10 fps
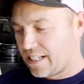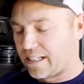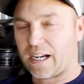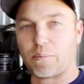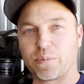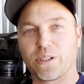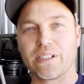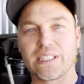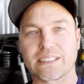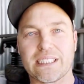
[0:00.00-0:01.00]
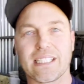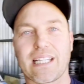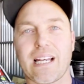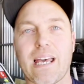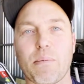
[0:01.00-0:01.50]
Now I'm doing this in
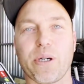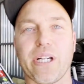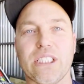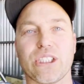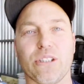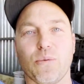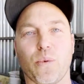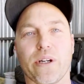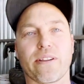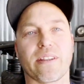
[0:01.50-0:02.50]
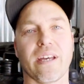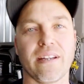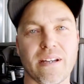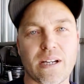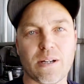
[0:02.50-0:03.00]
collaboration with
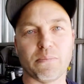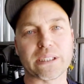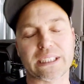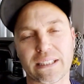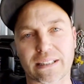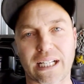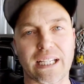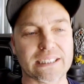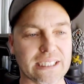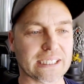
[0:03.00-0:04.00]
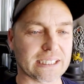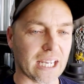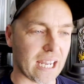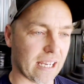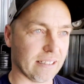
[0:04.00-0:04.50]
Basil Classics
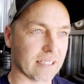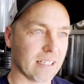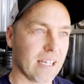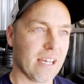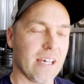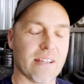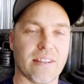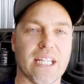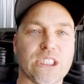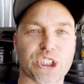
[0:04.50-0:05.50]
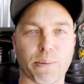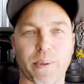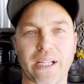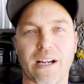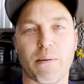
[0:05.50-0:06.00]
and their
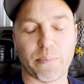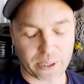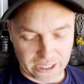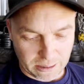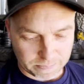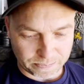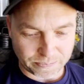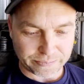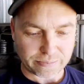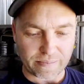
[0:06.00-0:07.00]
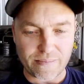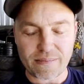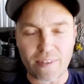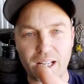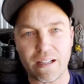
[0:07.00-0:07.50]
shipping company
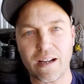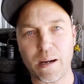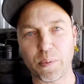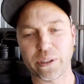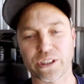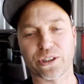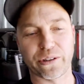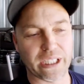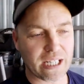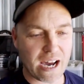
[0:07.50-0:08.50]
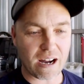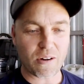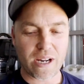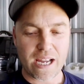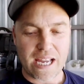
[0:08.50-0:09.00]
up on the screen now,
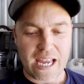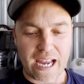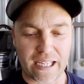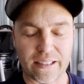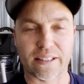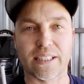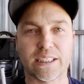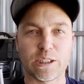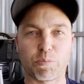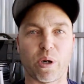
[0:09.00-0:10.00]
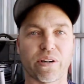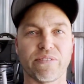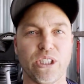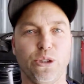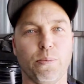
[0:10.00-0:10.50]
and this is part of a
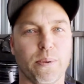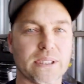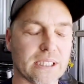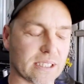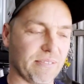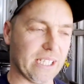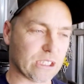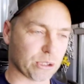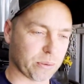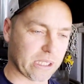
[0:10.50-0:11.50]
new business venture